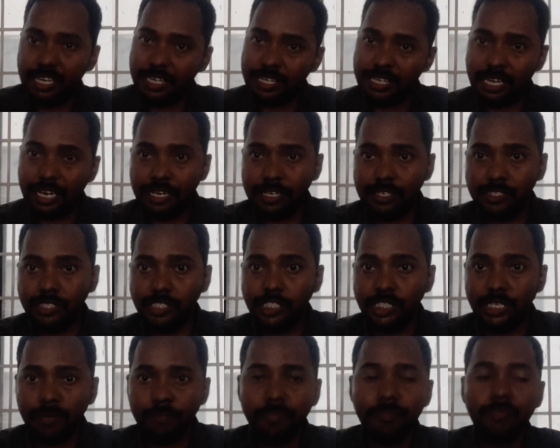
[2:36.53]

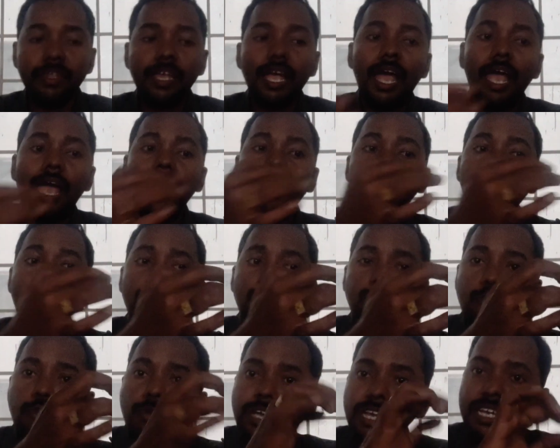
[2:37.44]
LG, and
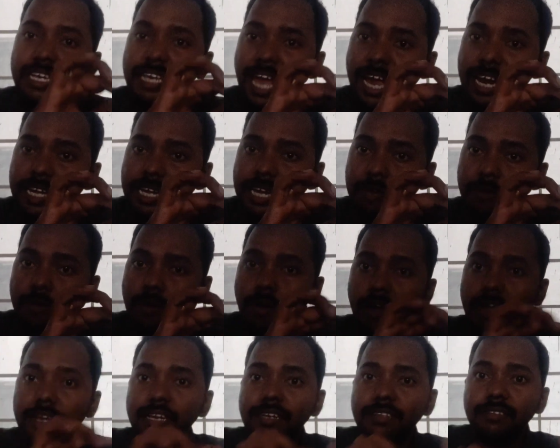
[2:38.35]
also inactive
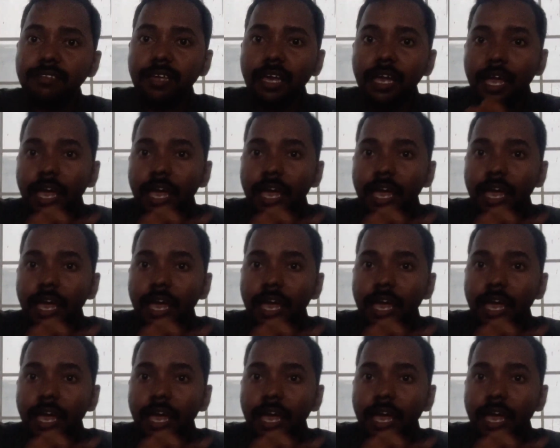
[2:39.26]
coils,